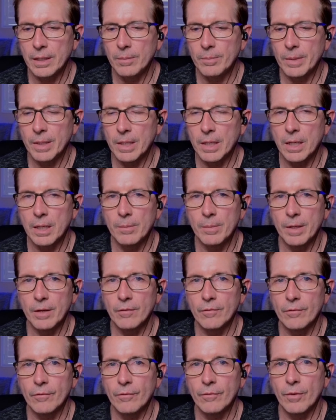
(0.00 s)
becoming
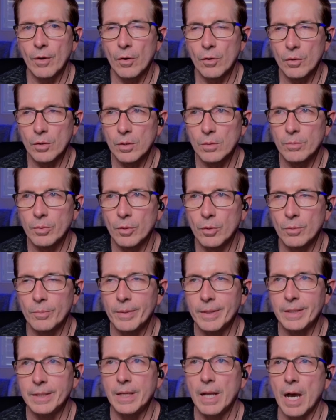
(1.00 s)
vulnerable,
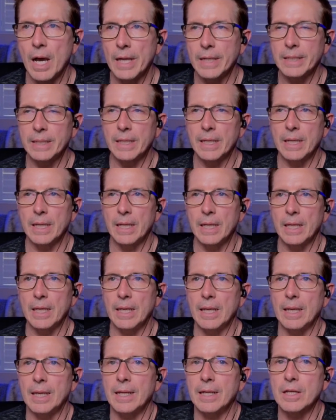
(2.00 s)
but not
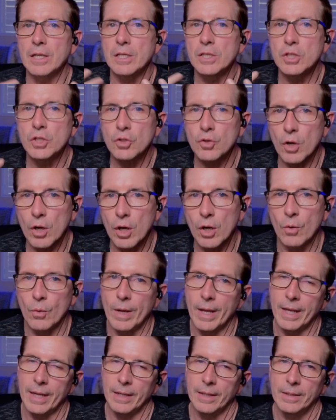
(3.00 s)
in a strong
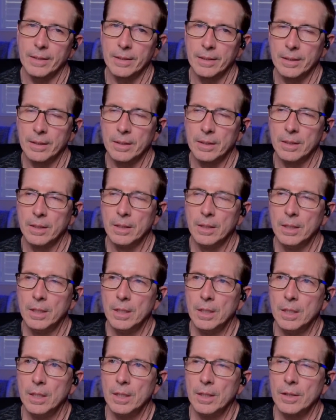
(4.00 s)
way.
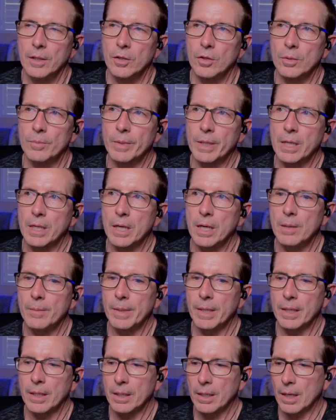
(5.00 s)
You're
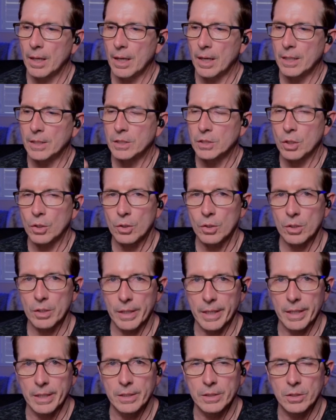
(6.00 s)
becoming a
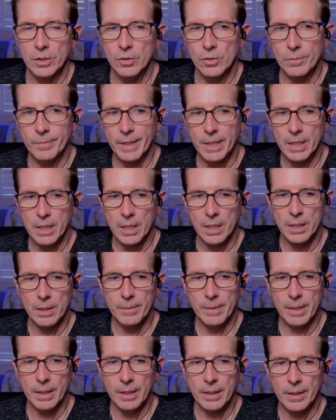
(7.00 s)
target. You're
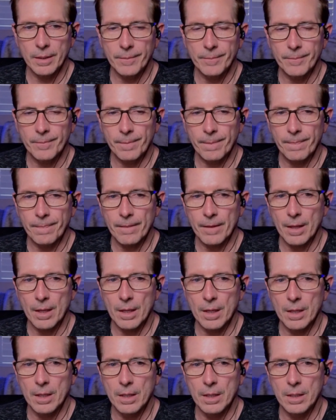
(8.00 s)
becoming
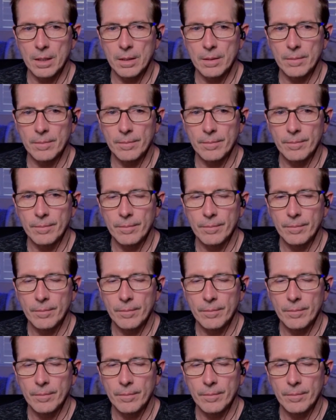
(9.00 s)
an